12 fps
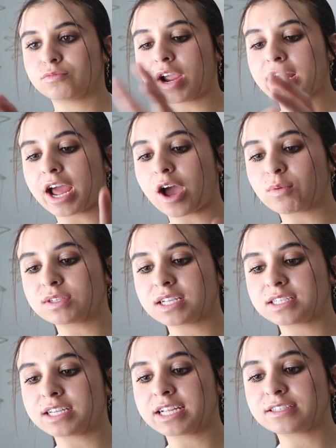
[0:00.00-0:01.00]
Right now I was
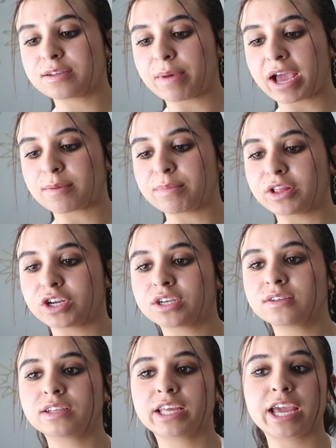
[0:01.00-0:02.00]
listening to Mac
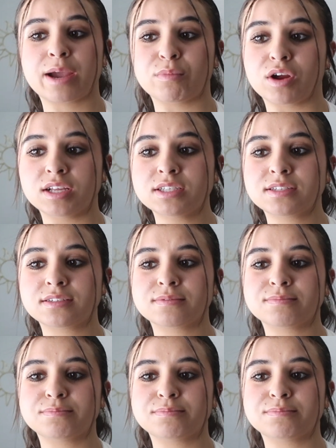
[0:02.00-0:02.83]
Miller, Cameras